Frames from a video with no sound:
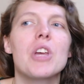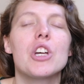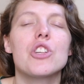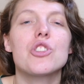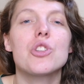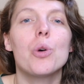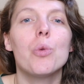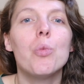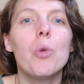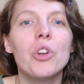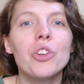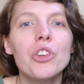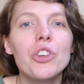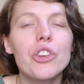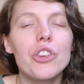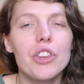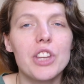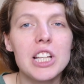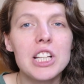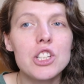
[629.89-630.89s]
So one
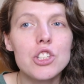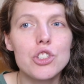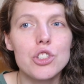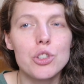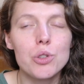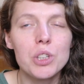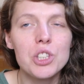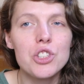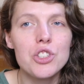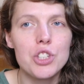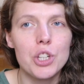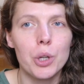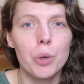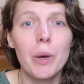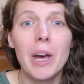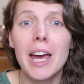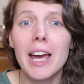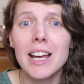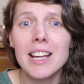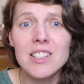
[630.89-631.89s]
things you can do
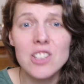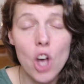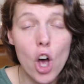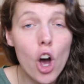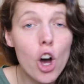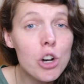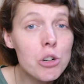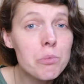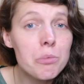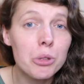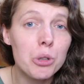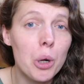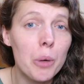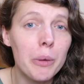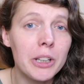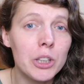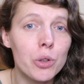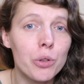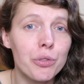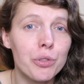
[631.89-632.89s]
is home
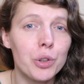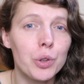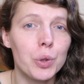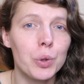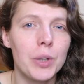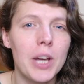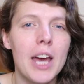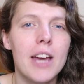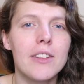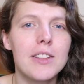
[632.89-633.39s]
growing your food.